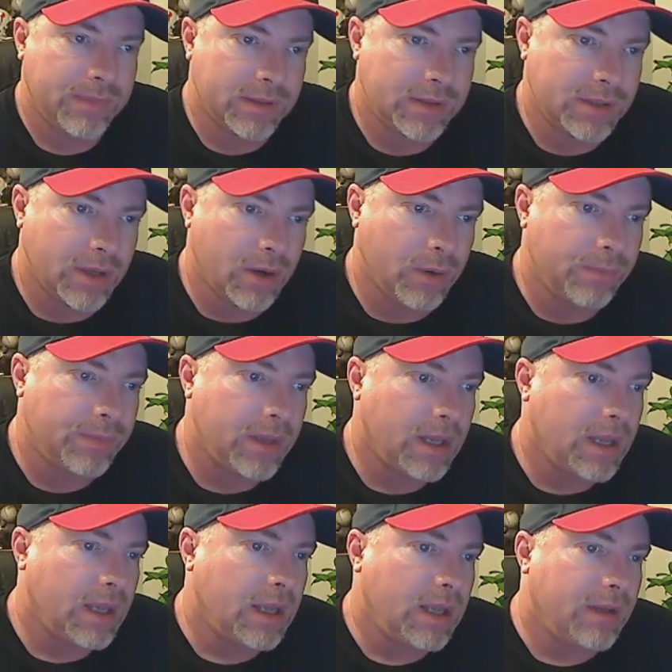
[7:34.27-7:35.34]
So
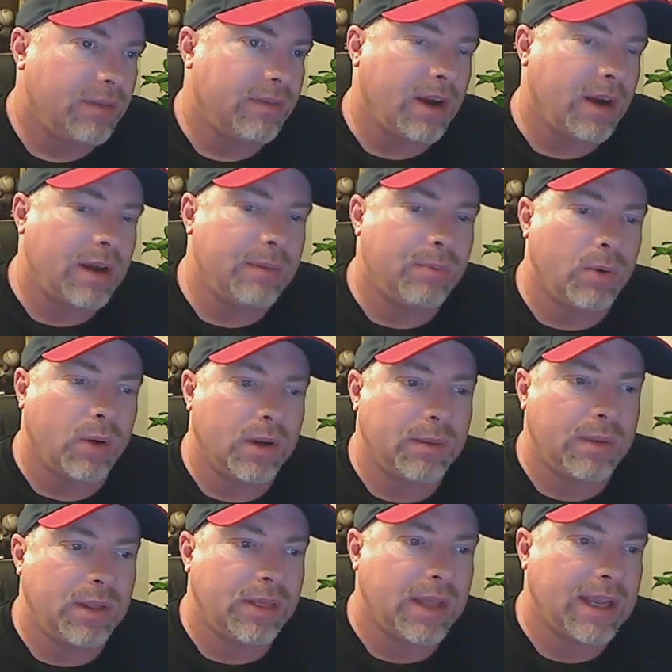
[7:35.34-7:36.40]
very important to
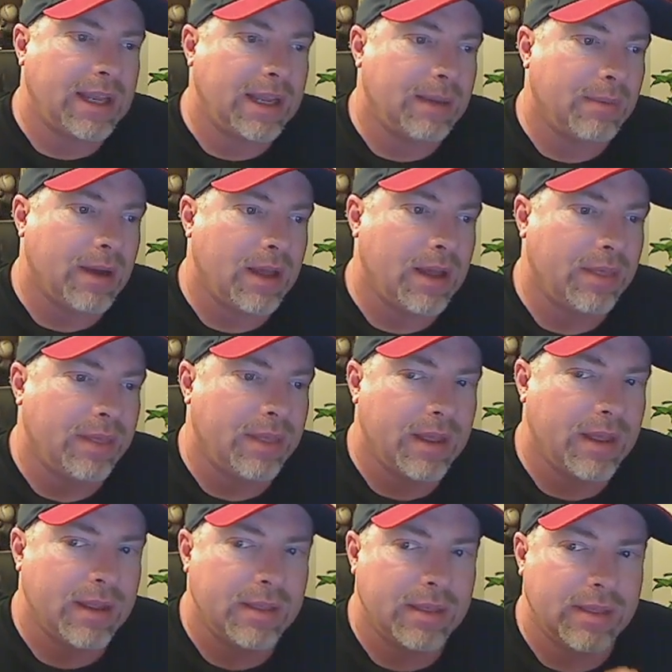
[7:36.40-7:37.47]
be thinking about
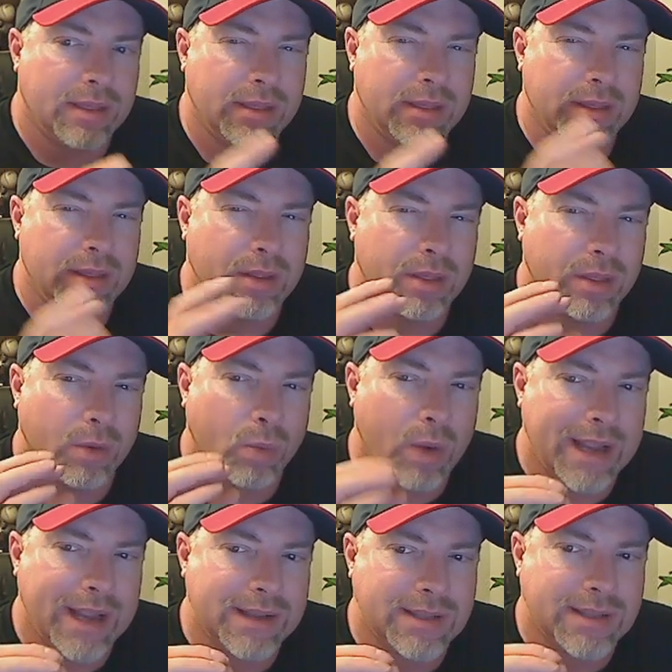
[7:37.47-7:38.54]
the ways